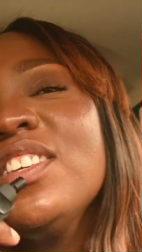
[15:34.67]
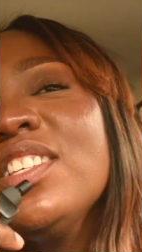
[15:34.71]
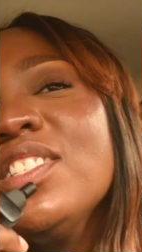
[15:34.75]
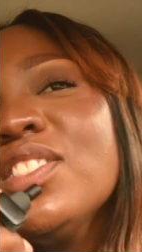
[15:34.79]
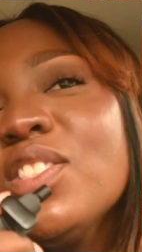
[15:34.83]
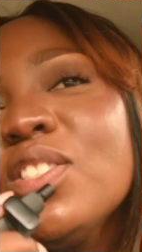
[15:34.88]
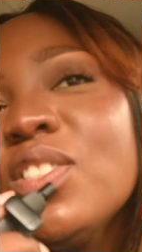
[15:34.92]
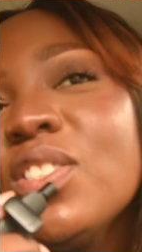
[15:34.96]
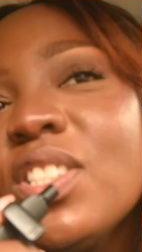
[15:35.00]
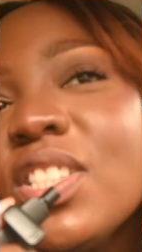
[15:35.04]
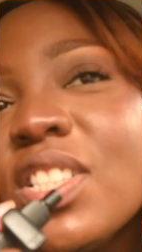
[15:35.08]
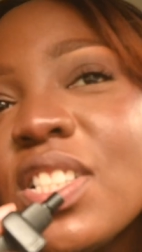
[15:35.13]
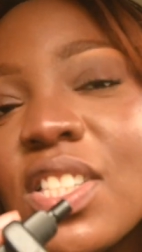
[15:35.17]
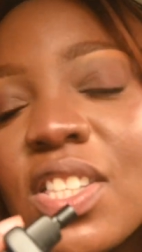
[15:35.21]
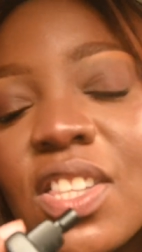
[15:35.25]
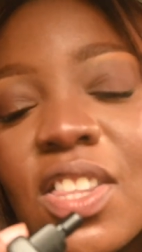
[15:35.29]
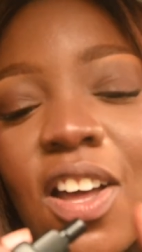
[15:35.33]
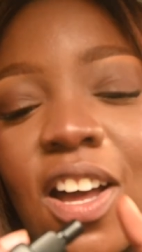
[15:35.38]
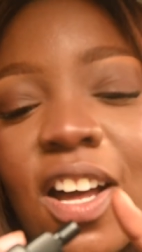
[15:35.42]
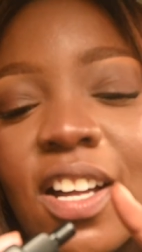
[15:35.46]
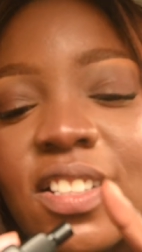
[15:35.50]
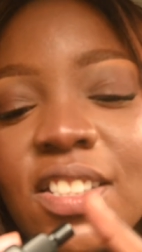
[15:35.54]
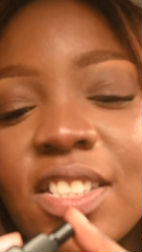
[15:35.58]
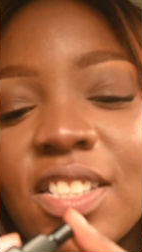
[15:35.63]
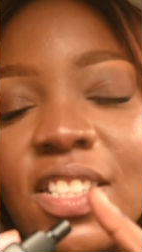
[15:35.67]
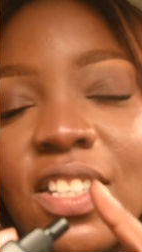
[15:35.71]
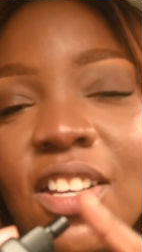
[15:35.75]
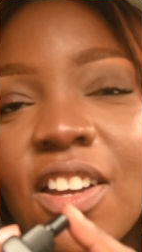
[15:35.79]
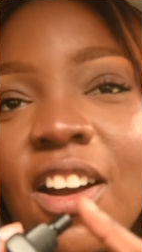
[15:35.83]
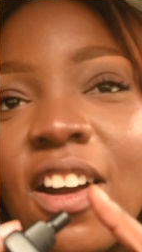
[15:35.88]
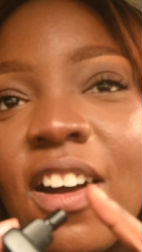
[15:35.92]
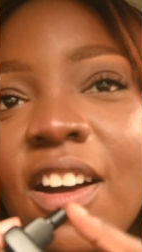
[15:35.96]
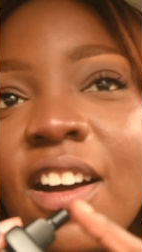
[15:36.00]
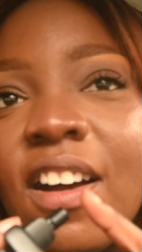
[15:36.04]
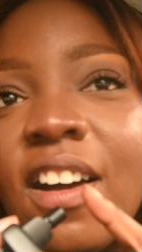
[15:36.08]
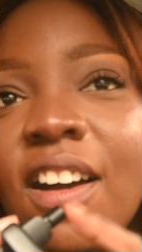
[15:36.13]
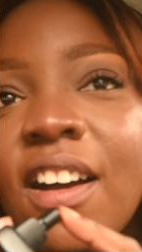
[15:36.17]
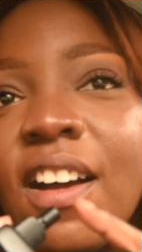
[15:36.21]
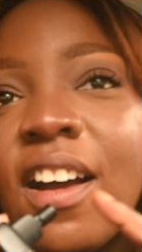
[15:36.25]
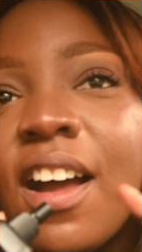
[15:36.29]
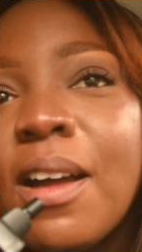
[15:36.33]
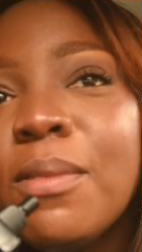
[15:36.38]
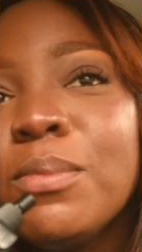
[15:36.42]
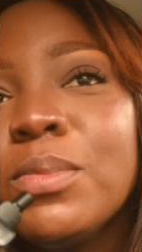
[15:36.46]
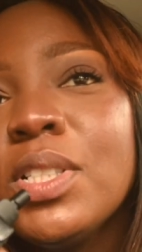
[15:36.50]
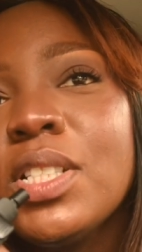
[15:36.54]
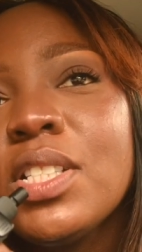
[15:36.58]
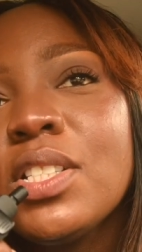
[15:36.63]
these are just thoughts,
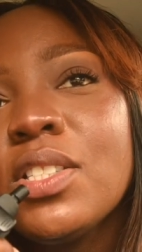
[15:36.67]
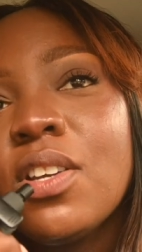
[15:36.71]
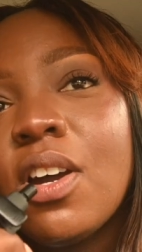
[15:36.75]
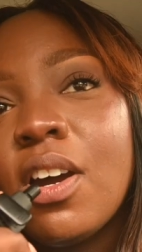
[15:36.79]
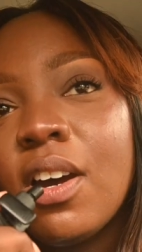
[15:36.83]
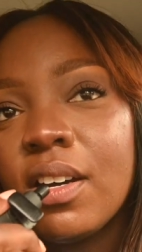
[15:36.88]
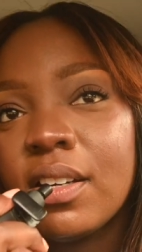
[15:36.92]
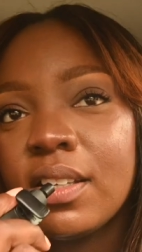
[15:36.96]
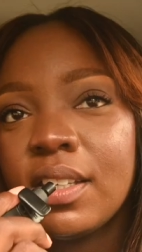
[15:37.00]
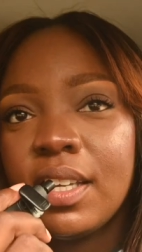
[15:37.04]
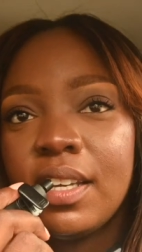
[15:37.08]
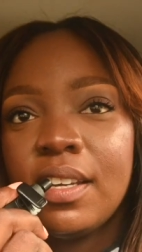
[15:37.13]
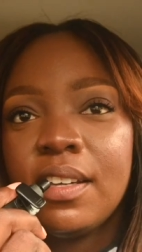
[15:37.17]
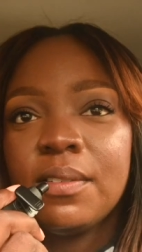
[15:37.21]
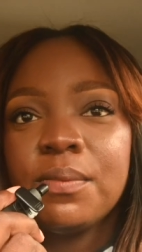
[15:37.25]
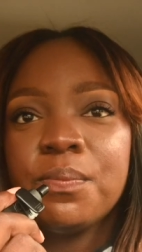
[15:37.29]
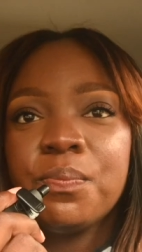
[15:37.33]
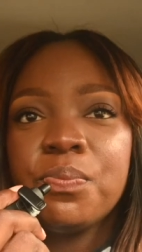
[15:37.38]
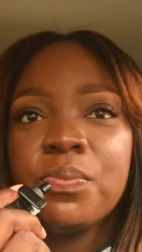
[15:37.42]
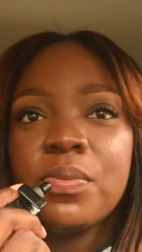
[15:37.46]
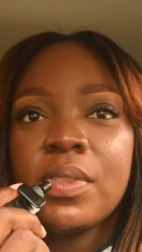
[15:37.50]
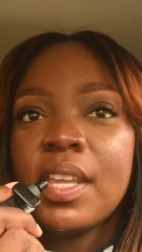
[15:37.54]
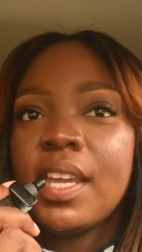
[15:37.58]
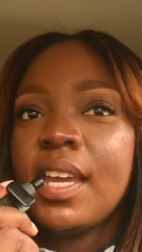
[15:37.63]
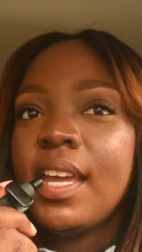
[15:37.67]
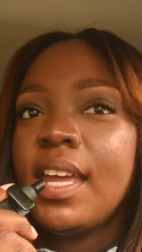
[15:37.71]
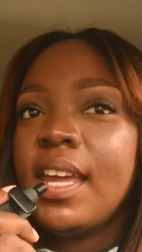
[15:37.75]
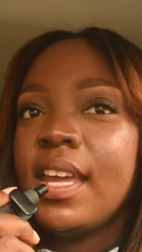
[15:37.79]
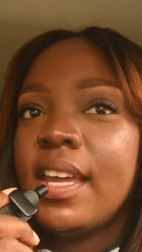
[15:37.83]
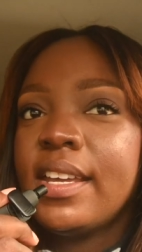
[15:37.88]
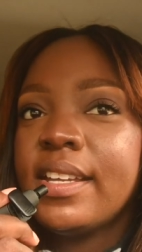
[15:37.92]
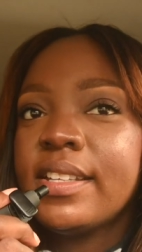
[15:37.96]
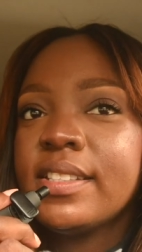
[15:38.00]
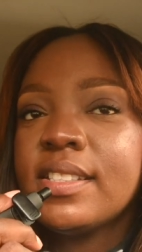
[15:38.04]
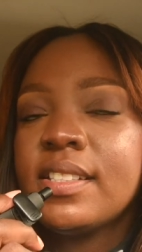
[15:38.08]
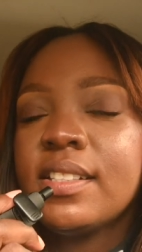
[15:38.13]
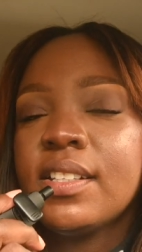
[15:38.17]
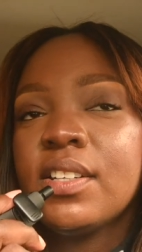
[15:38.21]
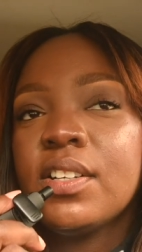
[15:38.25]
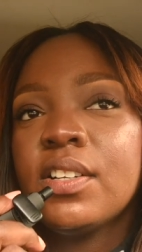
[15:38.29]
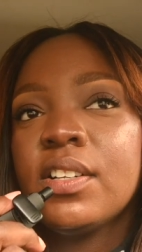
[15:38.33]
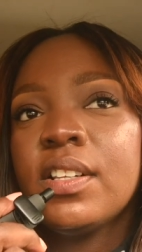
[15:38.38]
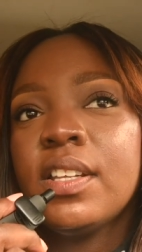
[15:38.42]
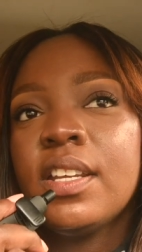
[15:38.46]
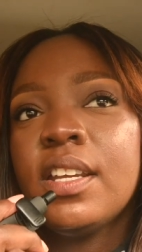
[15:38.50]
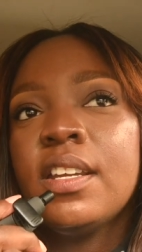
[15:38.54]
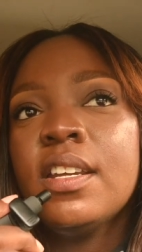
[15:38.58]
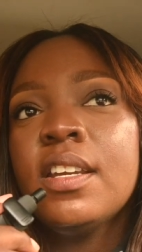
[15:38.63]
y'all. I'm just talking heads,
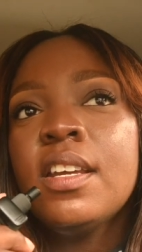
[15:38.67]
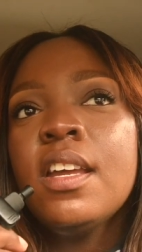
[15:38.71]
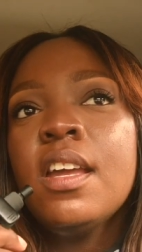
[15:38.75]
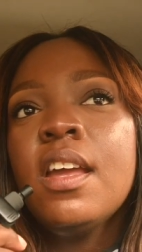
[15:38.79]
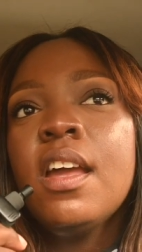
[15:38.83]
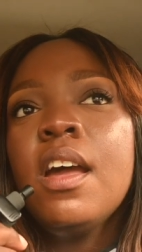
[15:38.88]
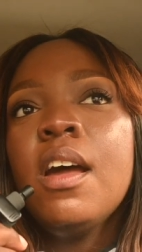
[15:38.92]
literally.